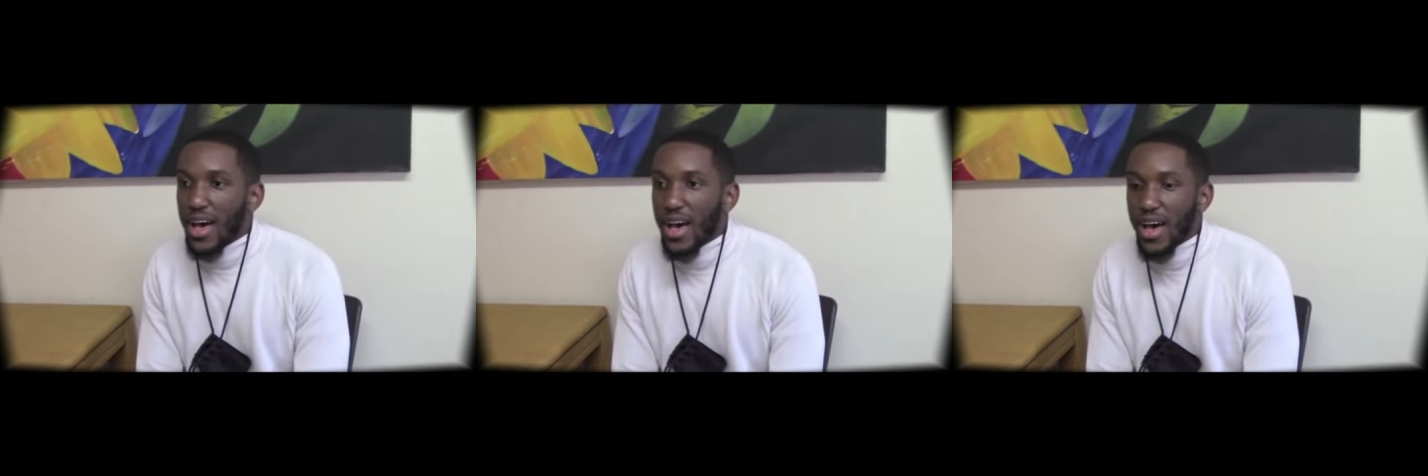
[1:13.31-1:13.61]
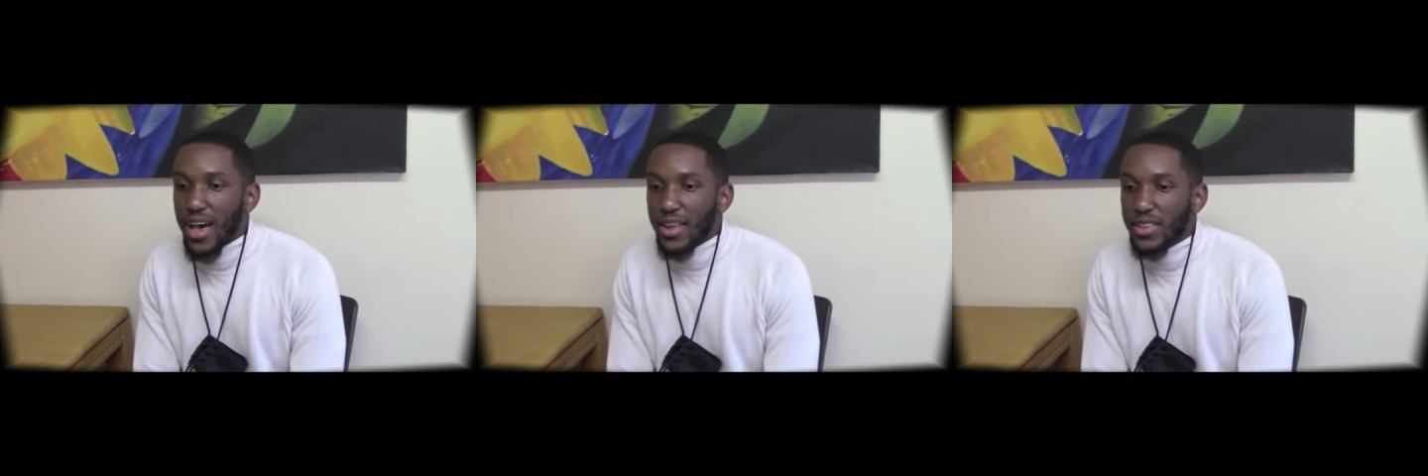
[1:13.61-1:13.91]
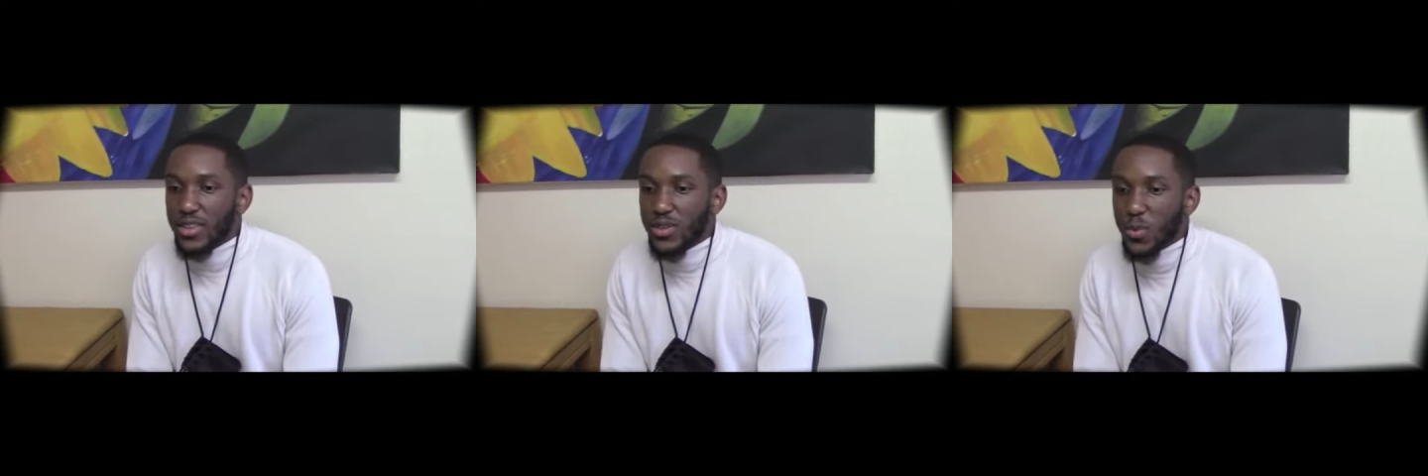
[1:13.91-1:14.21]

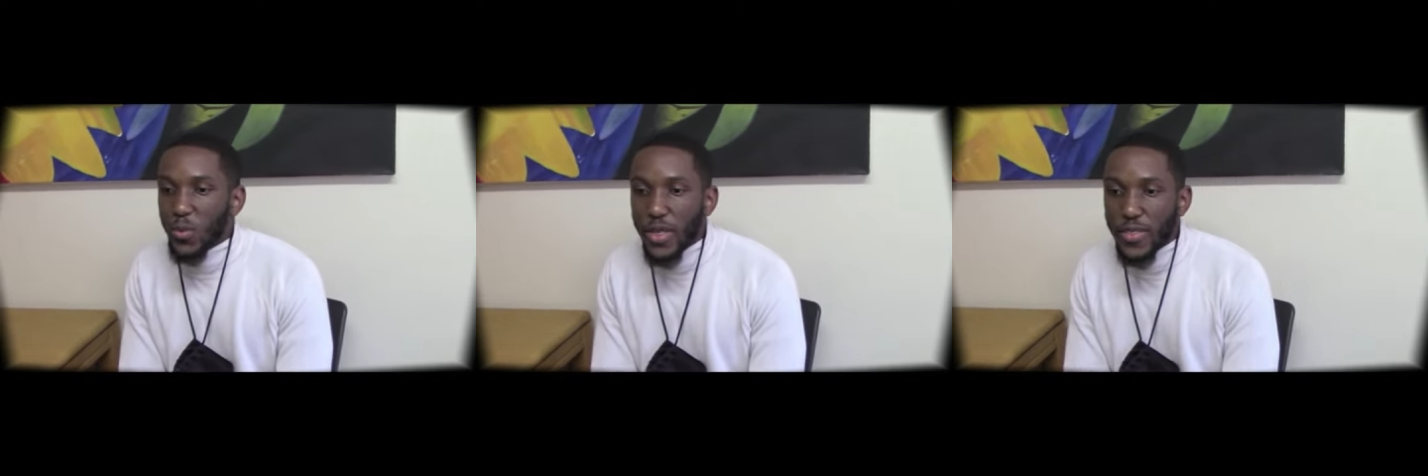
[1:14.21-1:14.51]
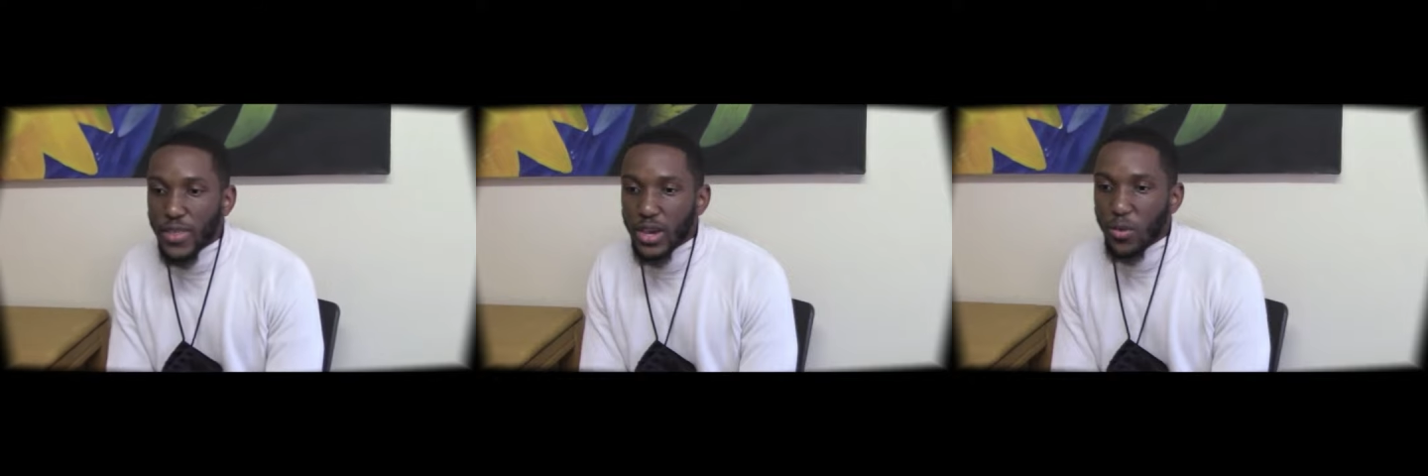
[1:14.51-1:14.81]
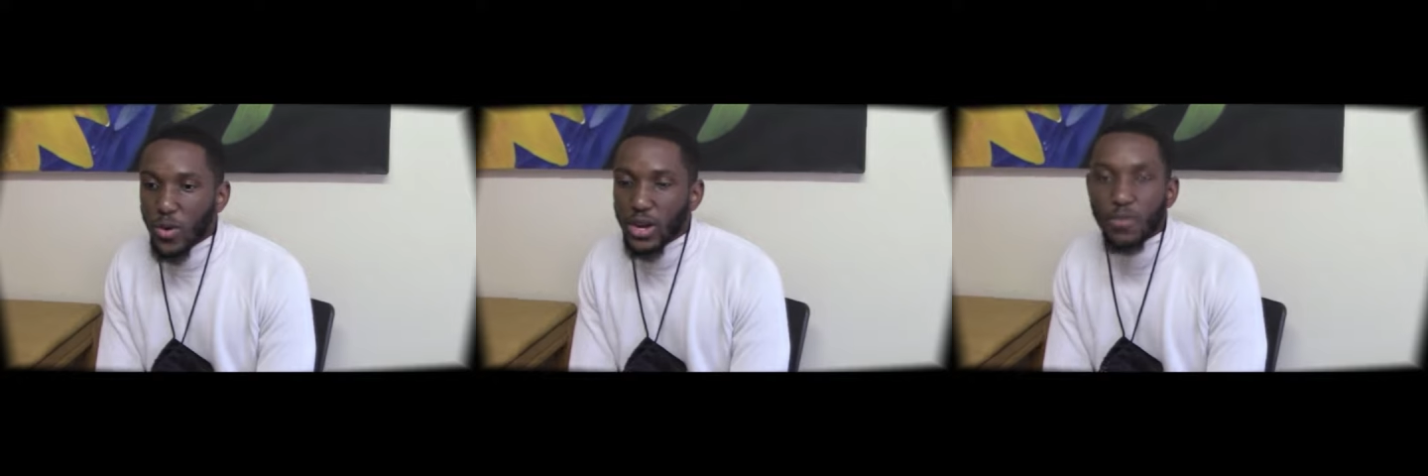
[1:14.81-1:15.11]
And there's one thing
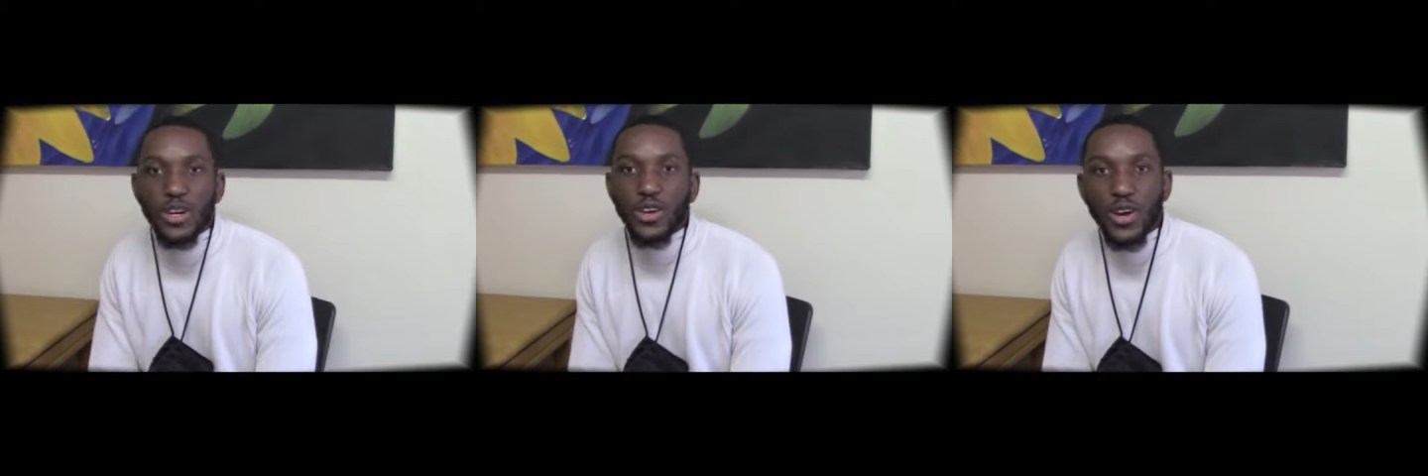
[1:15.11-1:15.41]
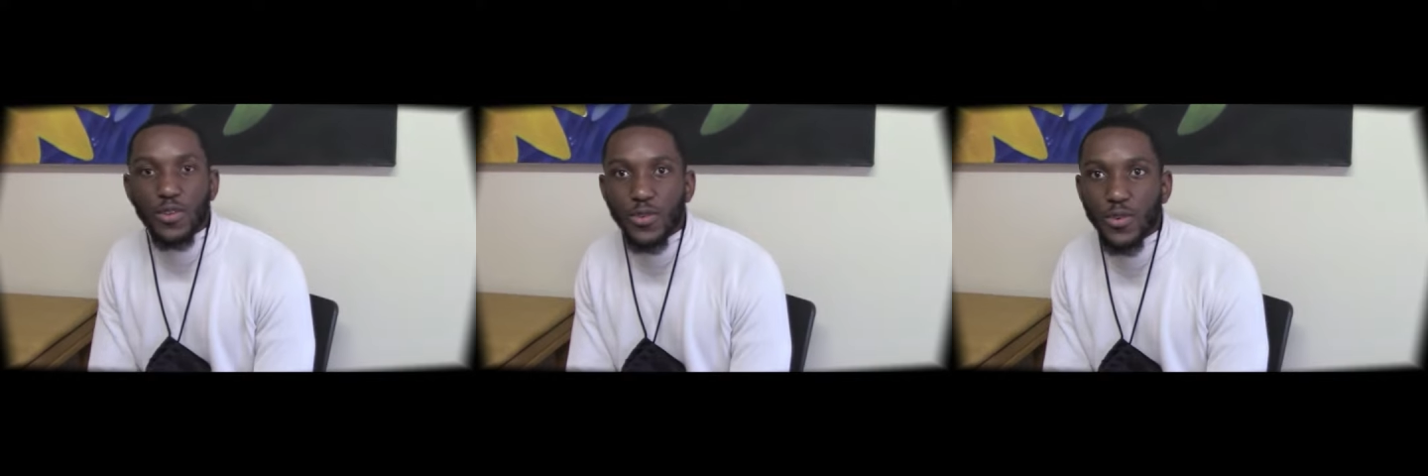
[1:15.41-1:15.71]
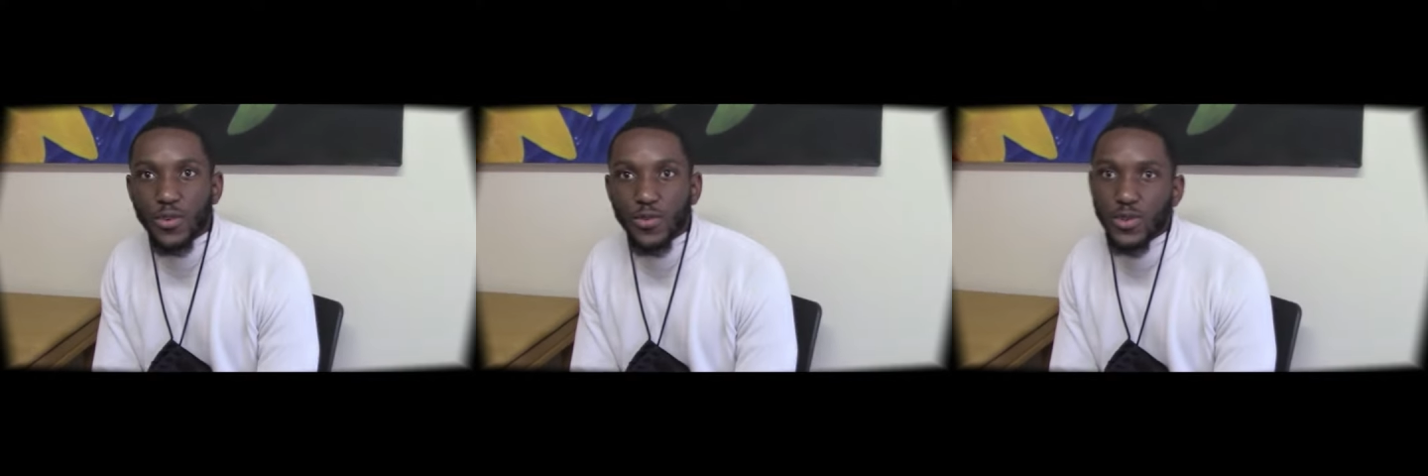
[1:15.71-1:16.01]
what I'm really
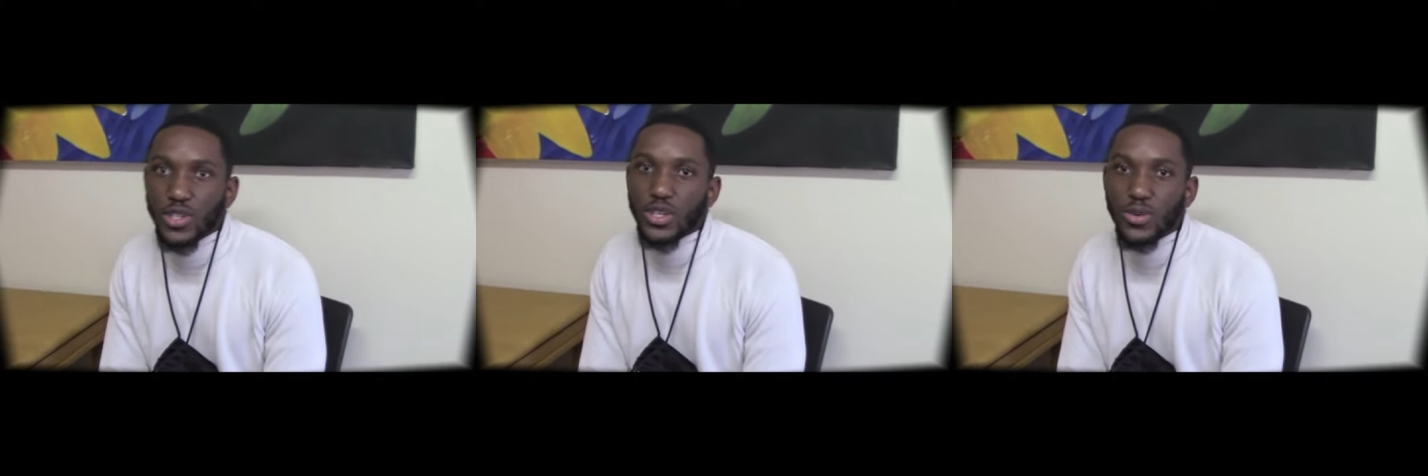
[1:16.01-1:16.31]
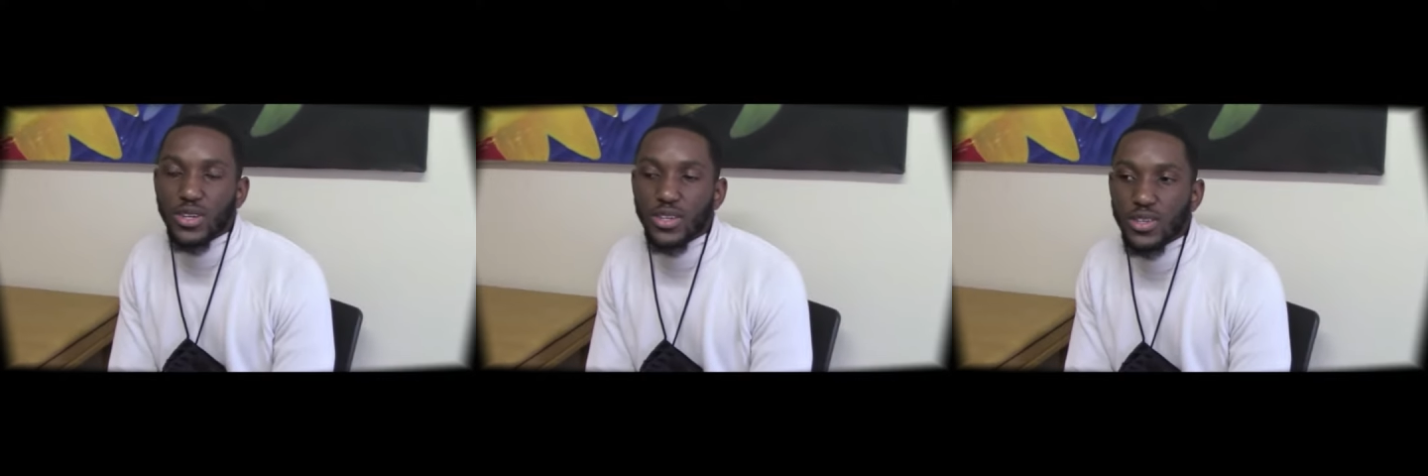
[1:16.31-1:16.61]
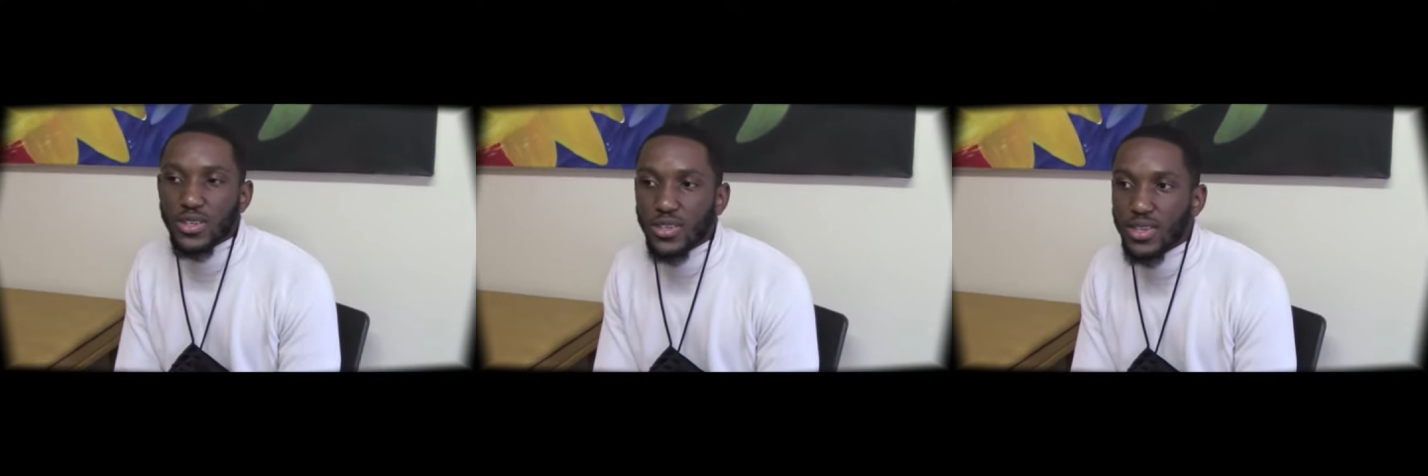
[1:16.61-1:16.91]
grateful for Cedarwood
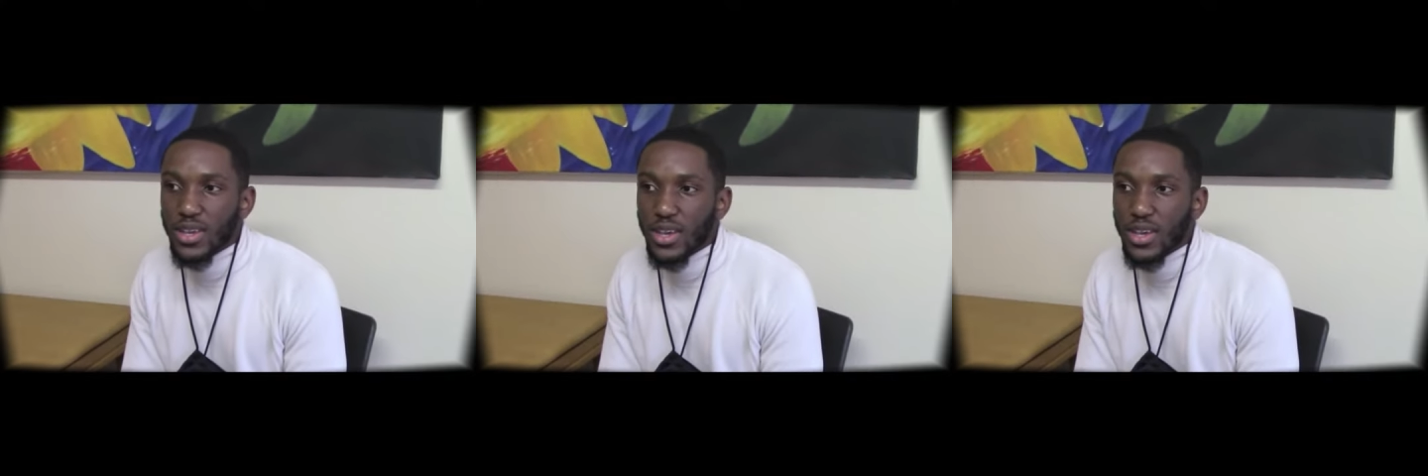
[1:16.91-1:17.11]
is